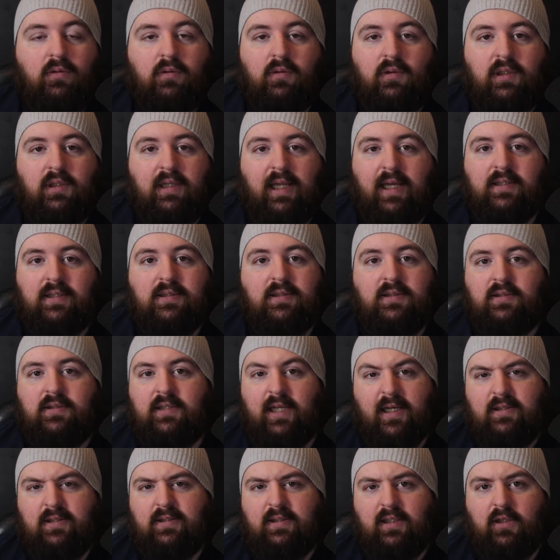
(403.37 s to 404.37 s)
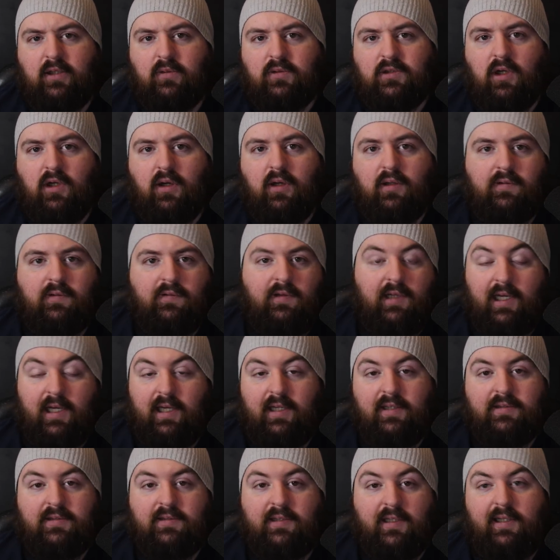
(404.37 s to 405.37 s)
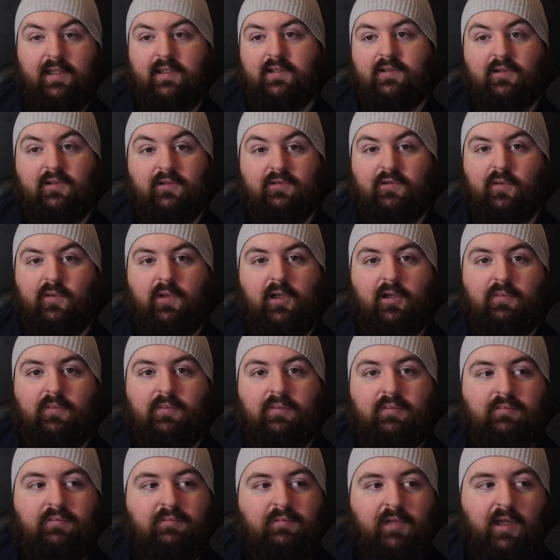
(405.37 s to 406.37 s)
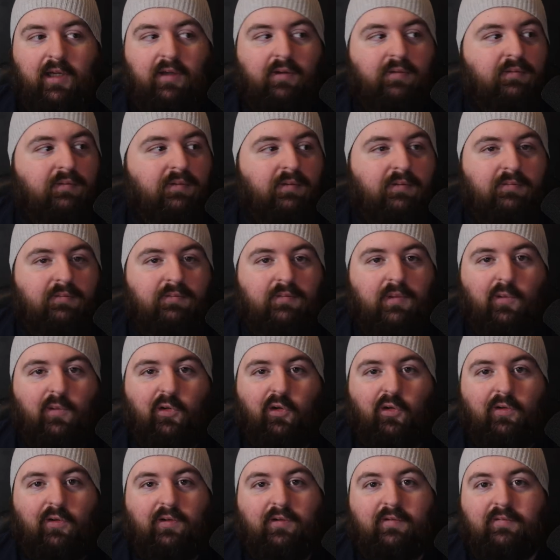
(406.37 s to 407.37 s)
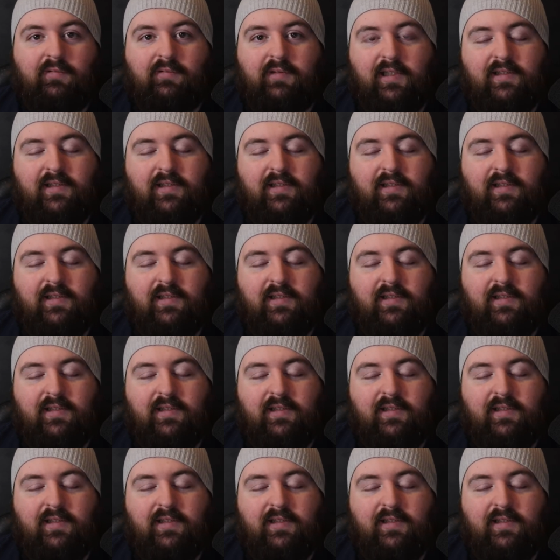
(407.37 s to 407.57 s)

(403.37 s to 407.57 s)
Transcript: that's, yesterday was gone. Tonight, there's no one up now. I'm alone.